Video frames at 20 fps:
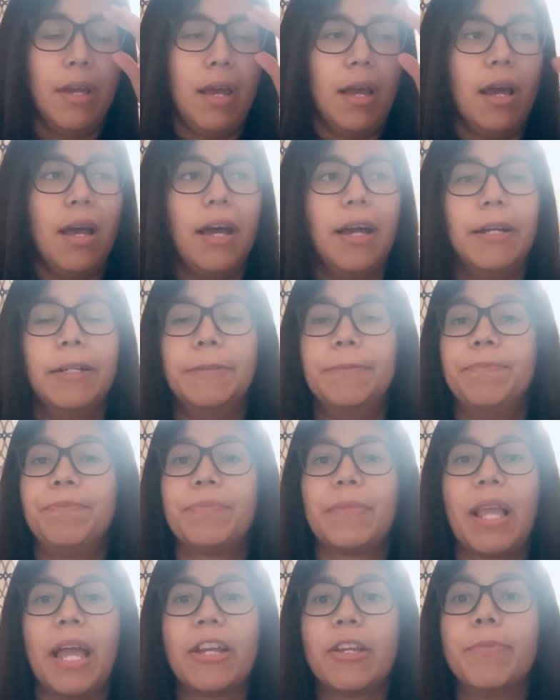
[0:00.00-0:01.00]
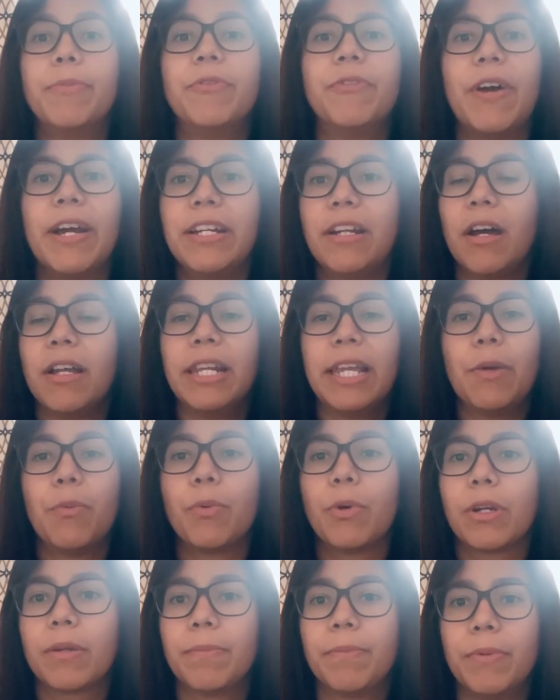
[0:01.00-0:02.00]
I can provide online
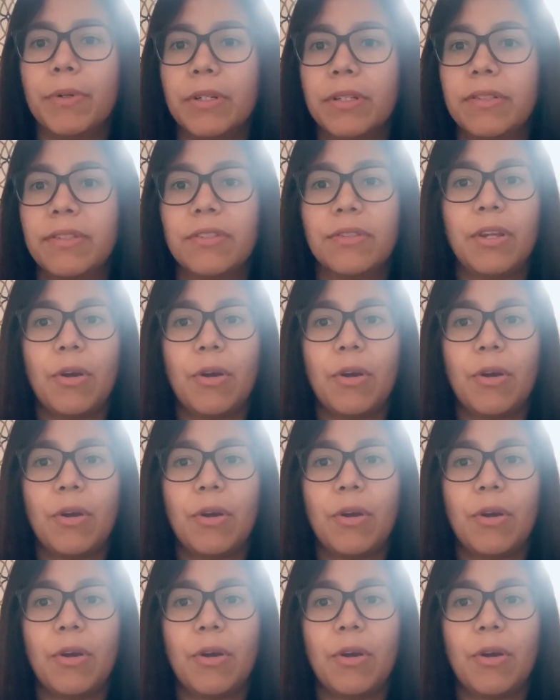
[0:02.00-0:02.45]
workbooks